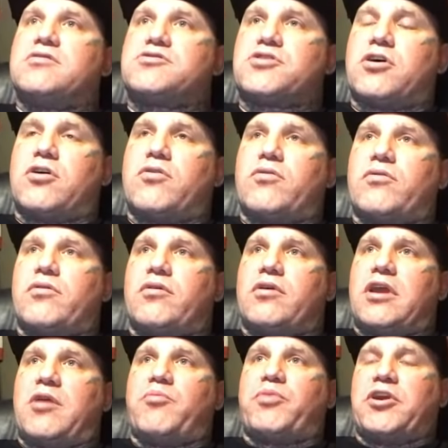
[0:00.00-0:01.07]
so
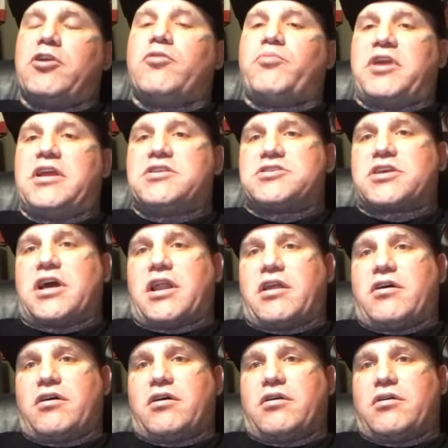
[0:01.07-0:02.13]
Imperial Beach
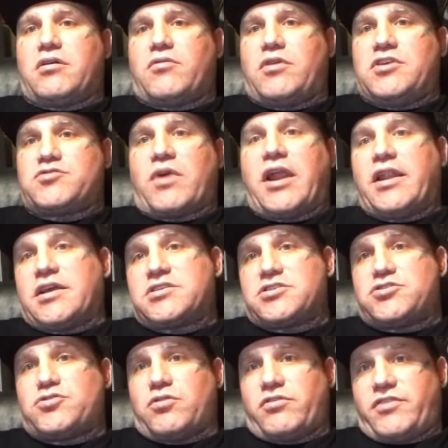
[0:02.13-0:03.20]
kind of is right
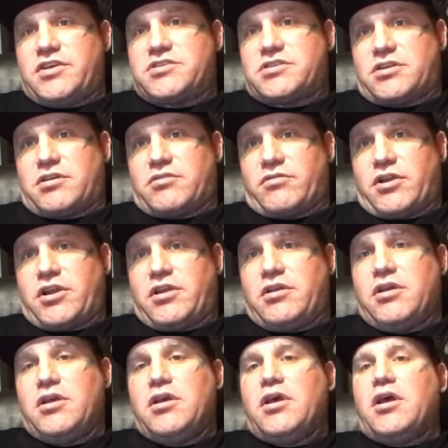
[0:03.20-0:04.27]
next to Chula Vista,
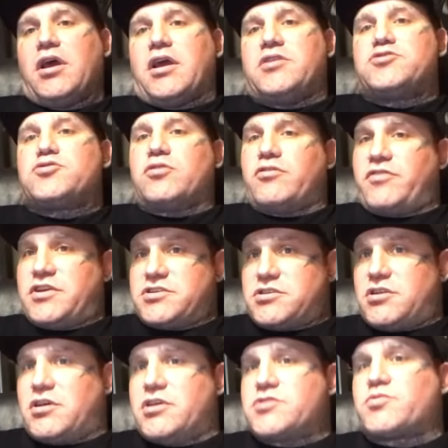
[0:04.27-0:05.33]
right? And Chula
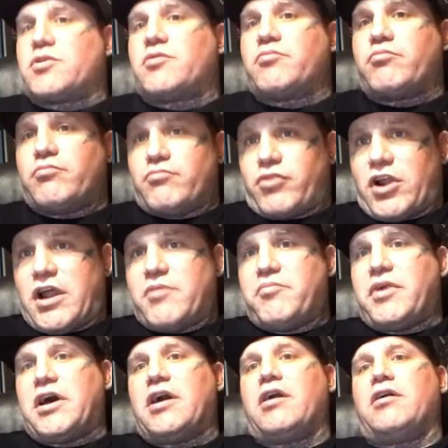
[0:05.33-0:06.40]
Vista is where
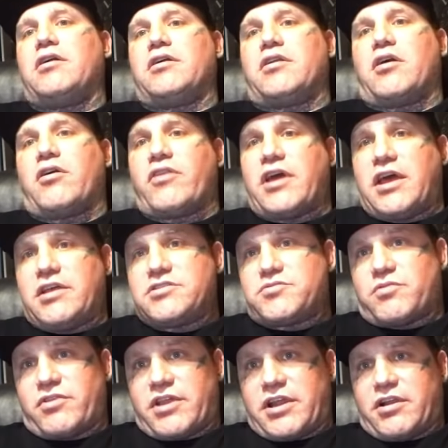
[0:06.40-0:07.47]
Brian Bell and all the
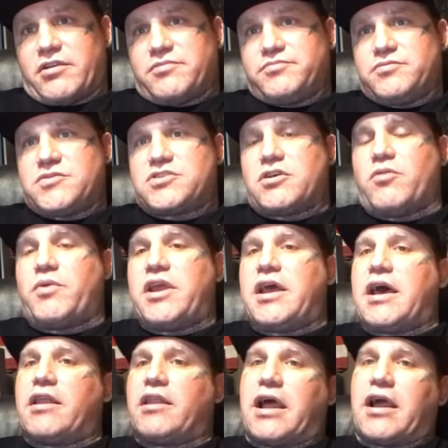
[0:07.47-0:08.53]
heads were there. So
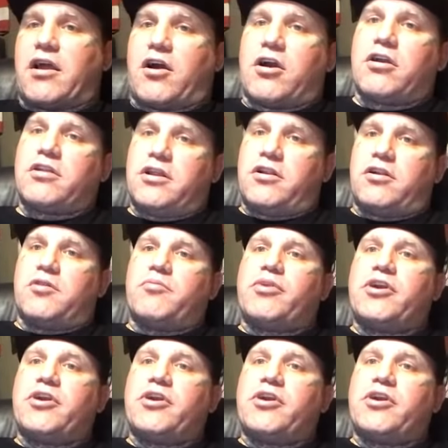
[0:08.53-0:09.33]
we had like our little